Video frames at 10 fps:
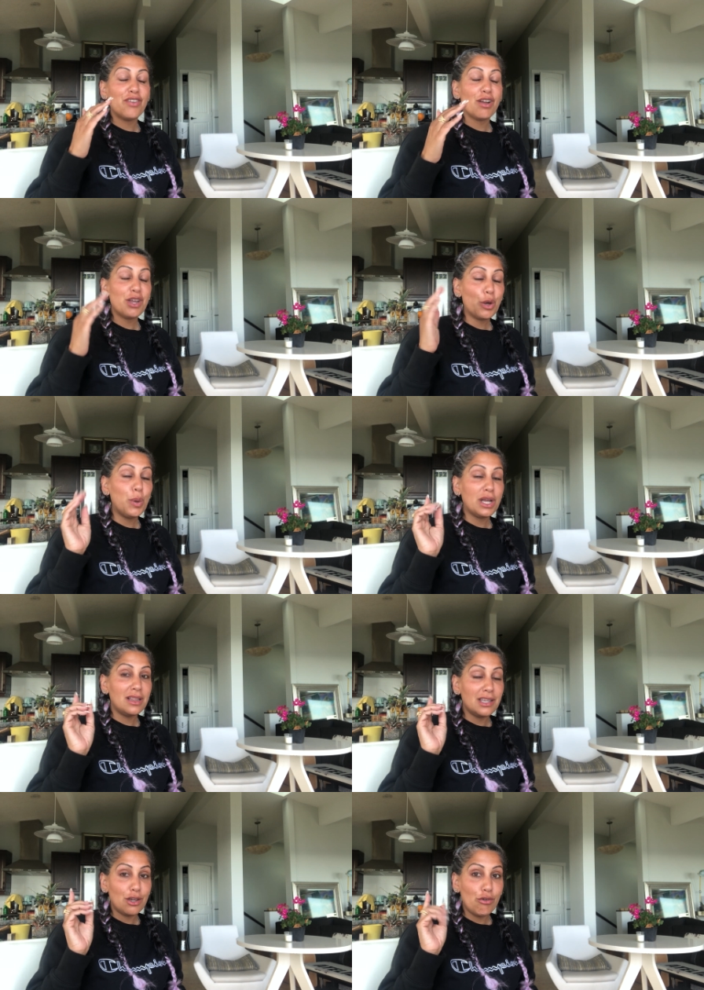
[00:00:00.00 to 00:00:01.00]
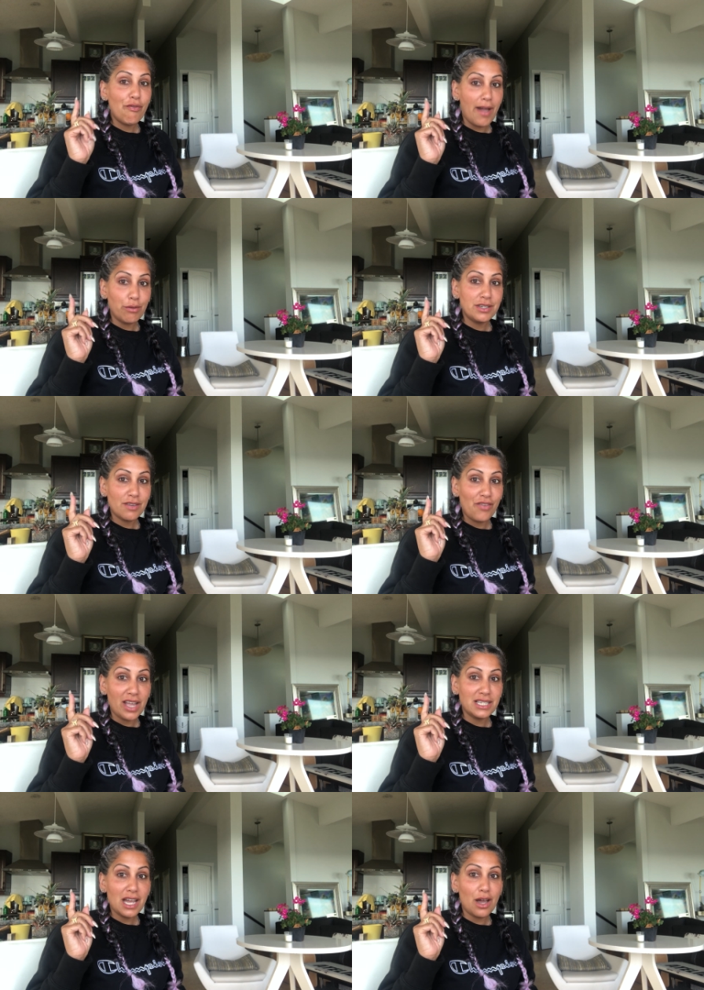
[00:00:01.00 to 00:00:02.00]
very quickly you found
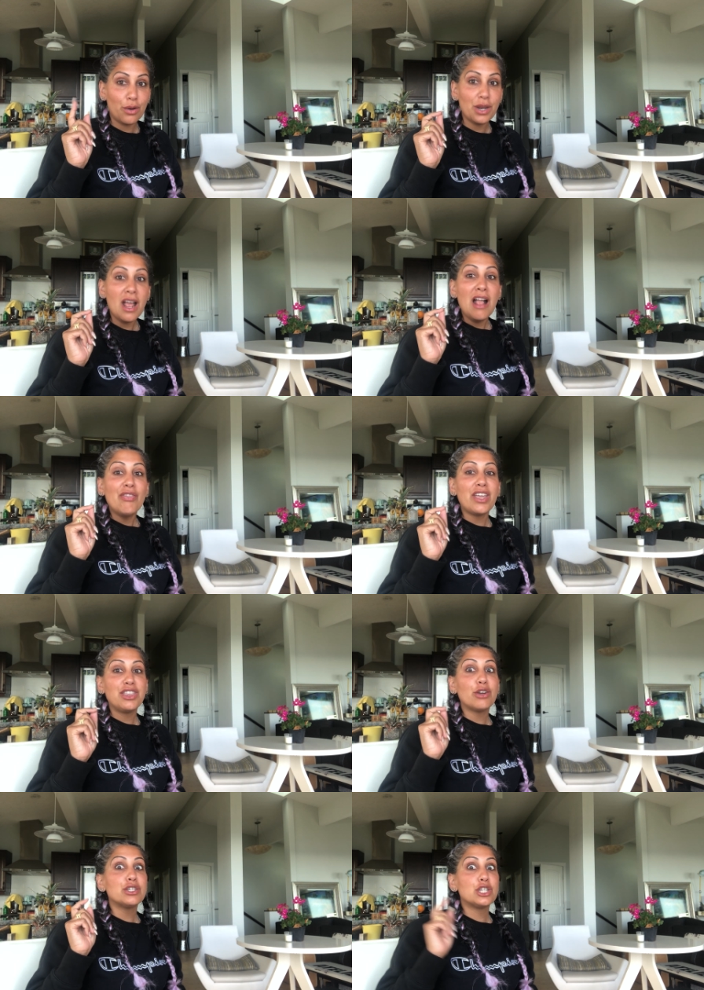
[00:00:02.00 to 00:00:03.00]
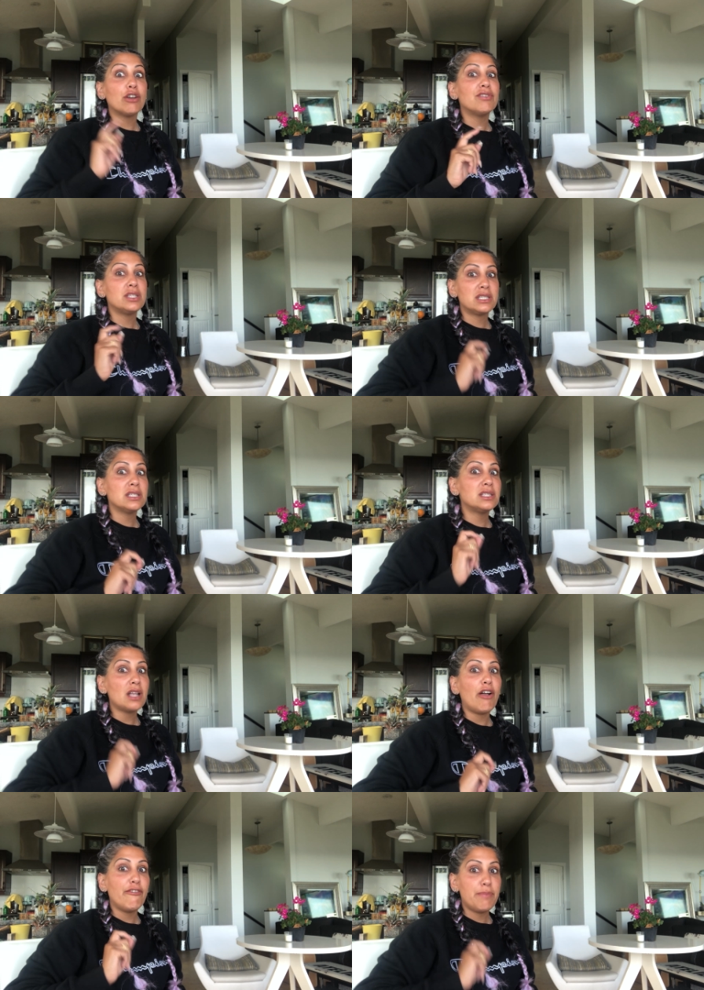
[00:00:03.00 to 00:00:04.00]
find out that they're service to
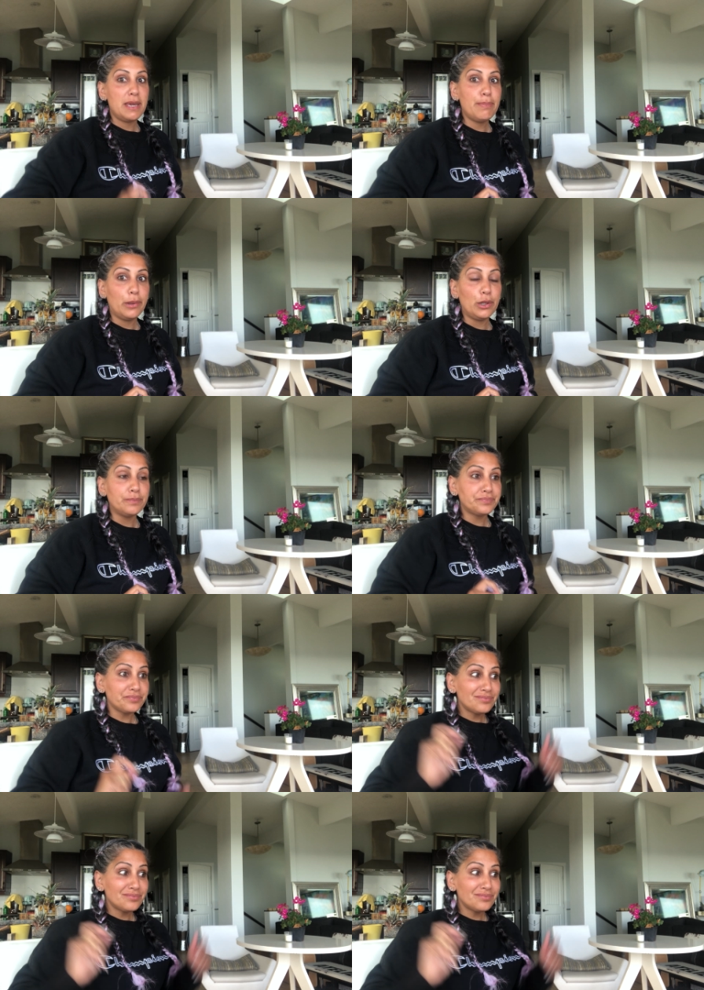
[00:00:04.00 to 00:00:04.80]
self people.